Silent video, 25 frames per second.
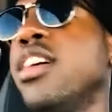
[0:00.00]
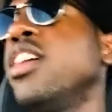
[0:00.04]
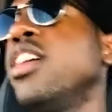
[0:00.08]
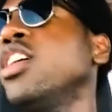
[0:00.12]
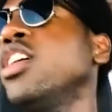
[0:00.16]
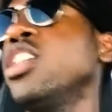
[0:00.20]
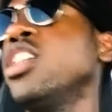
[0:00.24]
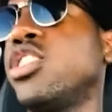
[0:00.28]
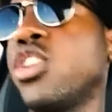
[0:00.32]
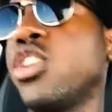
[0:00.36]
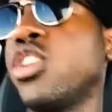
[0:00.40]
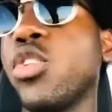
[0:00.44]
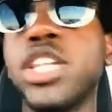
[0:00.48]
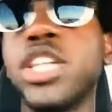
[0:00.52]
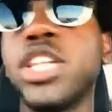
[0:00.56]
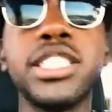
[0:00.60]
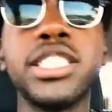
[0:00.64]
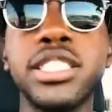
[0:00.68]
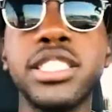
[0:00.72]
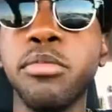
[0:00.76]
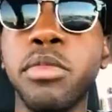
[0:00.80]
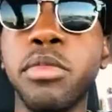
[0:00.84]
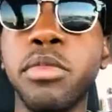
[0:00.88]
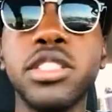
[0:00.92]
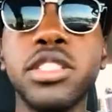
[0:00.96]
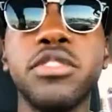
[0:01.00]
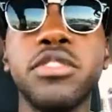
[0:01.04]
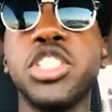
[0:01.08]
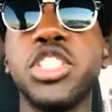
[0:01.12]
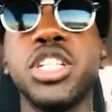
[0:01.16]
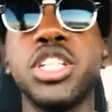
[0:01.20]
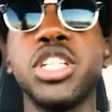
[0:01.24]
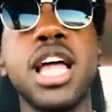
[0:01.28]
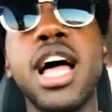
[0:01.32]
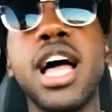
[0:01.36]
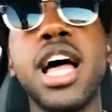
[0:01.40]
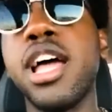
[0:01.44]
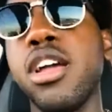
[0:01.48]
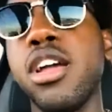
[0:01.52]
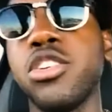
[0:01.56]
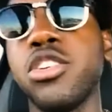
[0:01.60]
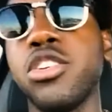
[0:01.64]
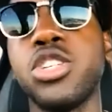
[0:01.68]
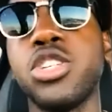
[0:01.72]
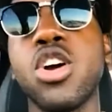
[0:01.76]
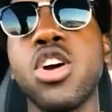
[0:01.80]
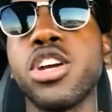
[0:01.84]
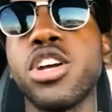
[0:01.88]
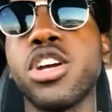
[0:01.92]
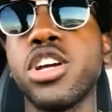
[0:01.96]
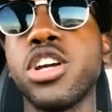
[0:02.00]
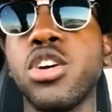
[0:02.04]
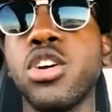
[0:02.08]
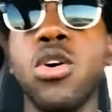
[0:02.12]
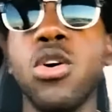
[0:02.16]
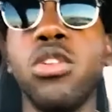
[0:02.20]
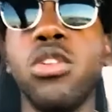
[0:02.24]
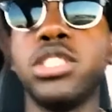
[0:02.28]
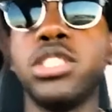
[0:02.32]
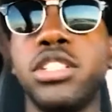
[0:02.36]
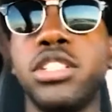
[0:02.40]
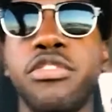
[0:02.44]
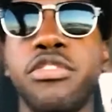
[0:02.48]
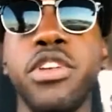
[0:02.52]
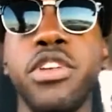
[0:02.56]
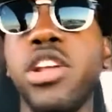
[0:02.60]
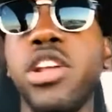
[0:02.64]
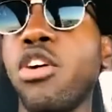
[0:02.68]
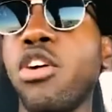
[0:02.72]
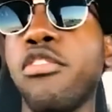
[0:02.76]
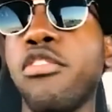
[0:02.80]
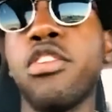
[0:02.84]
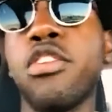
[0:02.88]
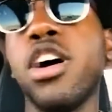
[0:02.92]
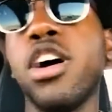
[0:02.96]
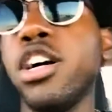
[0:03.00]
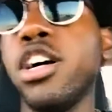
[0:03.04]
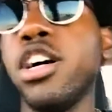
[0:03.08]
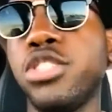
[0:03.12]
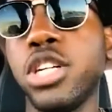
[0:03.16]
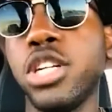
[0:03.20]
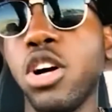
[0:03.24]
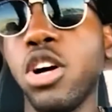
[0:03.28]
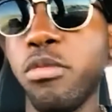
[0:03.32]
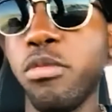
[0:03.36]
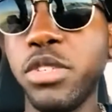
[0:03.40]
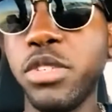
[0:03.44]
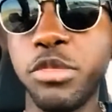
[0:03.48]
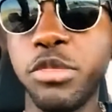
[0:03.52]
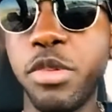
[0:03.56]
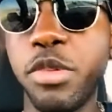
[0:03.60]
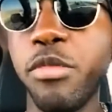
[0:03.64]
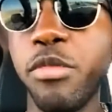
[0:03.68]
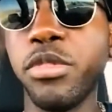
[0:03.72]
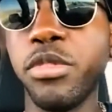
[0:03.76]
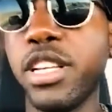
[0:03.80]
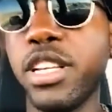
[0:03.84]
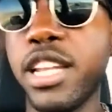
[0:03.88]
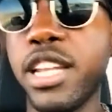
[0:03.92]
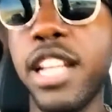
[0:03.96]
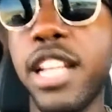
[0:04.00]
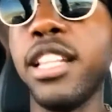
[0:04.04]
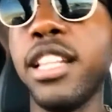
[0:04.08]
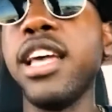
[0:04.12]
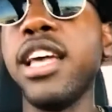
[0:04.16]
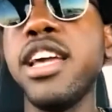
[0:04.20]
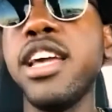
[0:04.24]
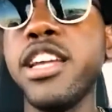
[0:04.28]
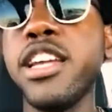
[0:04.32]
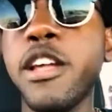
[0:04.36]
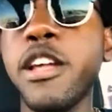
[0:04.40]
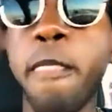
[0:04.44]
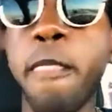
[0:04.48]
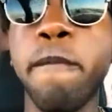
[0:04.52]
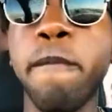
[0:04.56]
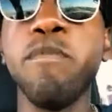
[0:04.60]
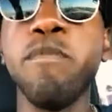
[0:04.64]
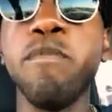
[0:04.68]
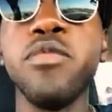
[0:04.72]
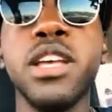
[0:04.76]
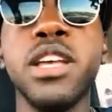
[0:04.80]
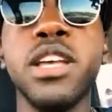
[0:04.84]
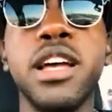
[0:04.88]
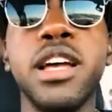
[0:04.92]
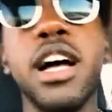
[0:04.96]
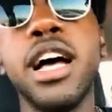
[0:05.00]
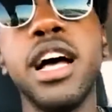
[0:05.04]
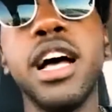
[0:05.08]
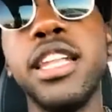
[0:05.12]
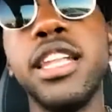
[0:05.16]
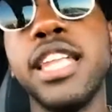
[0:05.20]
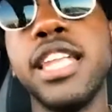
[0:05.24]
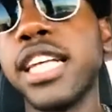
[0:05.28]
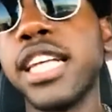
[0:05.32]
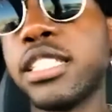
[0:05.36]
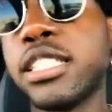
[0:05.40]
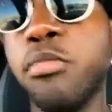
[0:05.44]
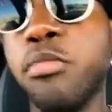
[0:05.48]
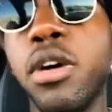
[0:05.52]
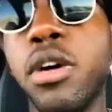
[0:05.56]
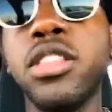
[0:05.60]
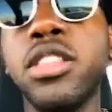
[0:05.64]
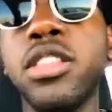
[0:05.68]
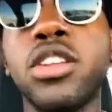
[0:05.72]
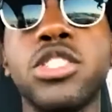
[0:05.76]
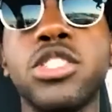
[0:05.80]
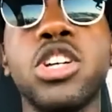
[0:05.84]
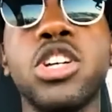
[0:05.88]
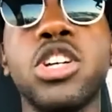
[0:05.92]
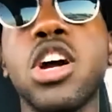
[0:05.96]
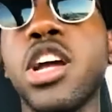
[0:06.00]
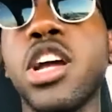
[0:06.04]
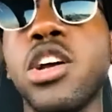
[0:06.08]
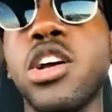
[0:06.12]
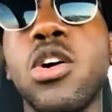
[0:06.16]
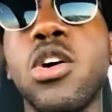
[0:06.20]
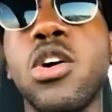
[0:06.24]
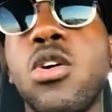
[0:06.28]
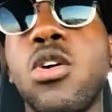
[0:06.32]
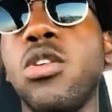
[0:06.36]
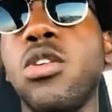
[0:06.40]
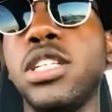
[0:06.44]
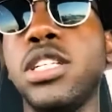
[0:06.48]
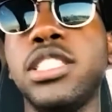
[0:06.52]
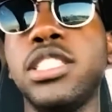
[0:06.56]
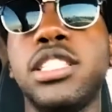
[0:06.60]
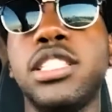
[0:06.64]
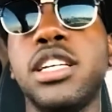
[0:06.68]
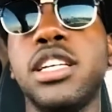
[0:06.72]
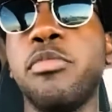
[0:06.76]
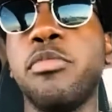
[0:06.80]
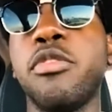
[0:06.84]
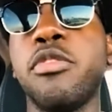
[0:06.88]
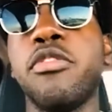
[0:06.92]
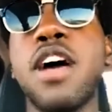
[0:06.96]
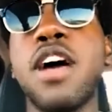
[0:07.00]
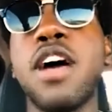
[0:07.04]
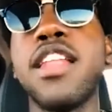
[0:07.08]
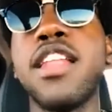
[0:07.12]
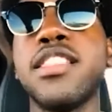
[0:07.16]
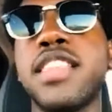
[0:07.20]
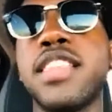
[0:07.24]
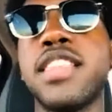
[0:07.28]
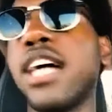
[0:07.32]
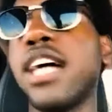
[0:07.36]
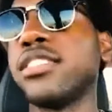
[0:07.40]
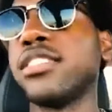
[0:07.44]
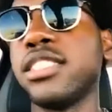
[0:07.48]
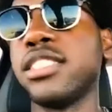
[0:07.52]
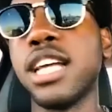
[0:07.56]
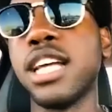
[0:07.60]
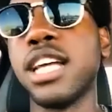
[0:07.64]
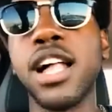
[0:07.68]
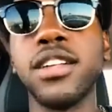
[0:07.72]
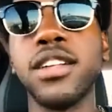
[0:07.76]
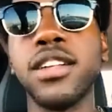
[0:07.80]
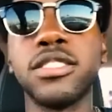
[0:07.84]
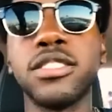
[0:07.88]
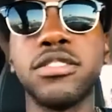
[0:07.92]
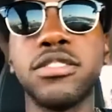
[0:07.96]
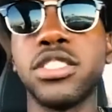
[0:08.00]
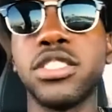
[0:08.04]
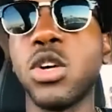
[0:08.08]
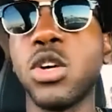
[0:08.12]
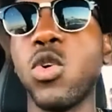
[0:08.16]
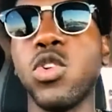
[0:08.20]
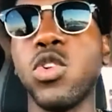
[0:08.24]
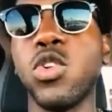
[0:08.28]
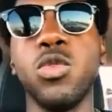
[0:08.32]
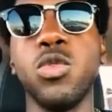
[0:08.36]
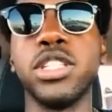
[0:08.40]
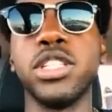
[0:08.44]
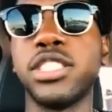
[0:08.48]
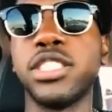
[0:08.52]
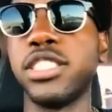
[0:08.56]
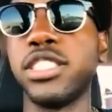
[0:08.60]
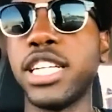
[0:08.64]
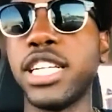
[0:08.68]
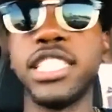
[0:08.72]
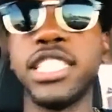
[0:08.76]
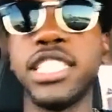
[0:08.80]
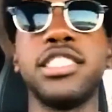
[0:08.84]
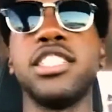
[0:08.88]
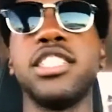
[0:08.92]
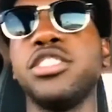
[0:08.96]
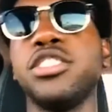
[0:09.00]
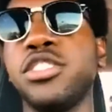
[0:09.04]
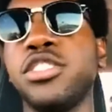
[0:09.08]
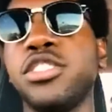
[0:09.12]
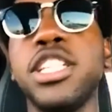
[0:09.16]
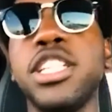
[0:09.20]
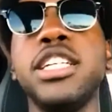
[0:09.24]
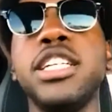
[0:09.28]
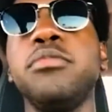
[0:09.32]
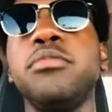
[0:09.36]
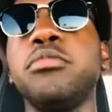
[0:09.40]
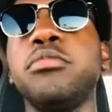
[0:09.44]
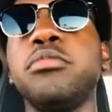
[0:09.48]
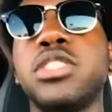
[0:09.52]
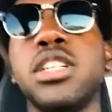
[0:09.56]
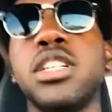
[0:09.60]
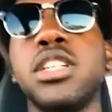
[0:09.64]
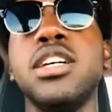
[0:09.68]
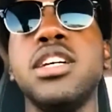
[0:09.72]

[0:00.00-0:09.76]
So this is the month of July. Our target goal is to feed over 100 homeless people in LA. Next month, our target goal is to provide $1,000 for someone who wants to chase their dreams.